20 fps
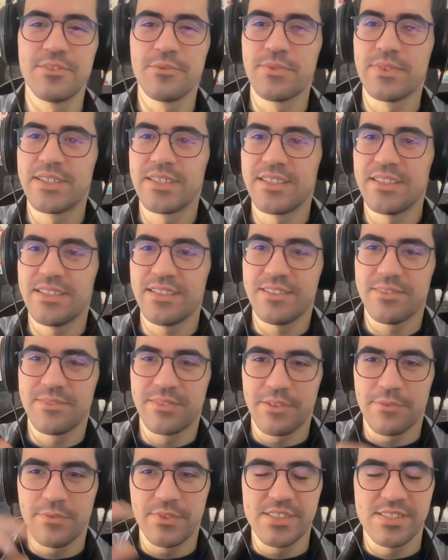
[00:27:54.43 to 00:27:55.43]
when you
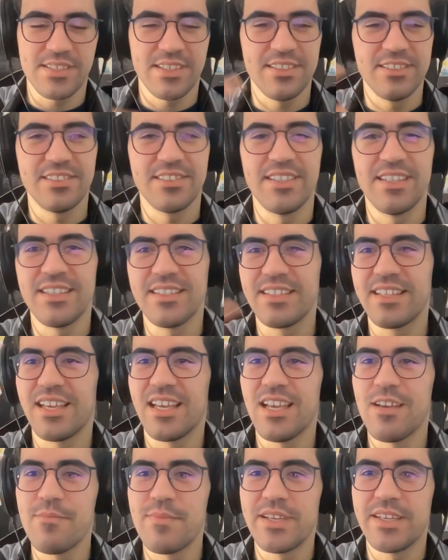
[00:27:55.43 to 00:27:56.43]
reverse engineer a
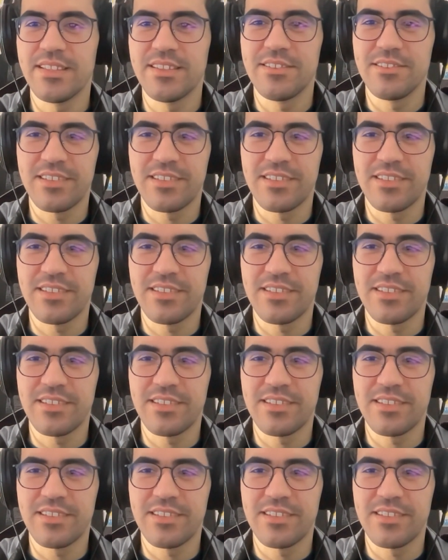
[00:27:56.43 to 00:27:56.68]
game and